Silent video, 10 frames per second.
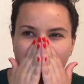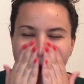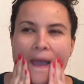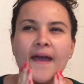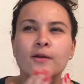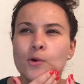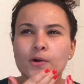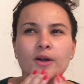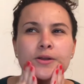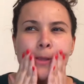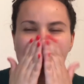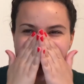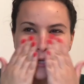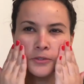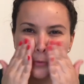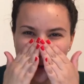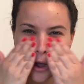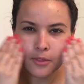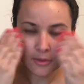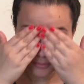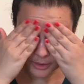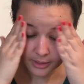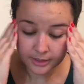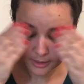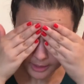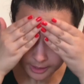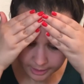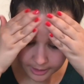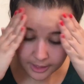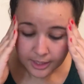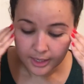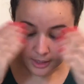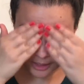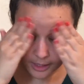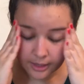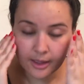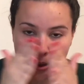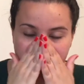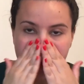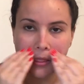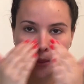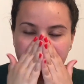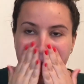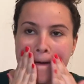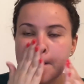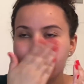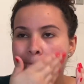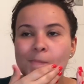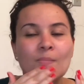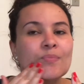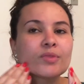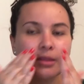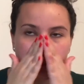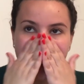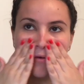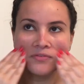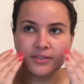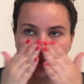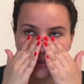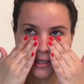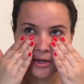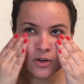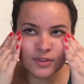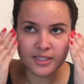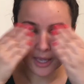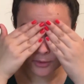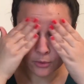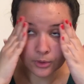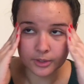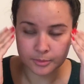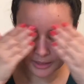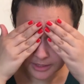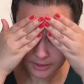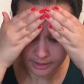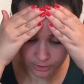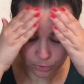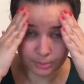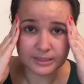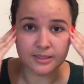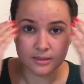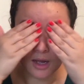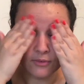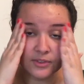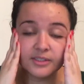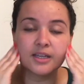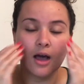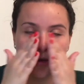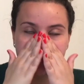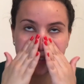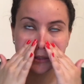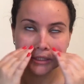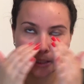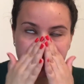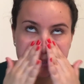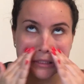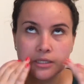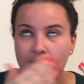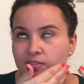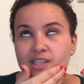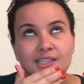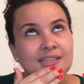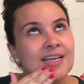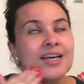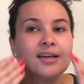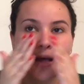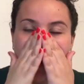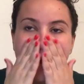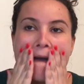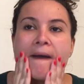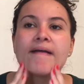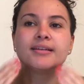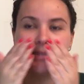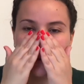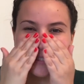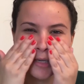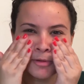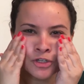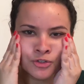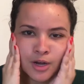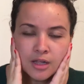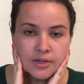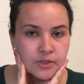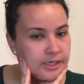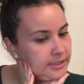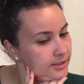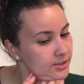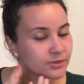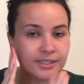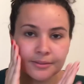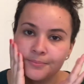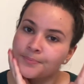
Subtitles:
headquarters, I guess you'd call them. Like the office, I don't know if it's the headquarters, but it's just like their business office, in downtown Montreal on Crescent Street.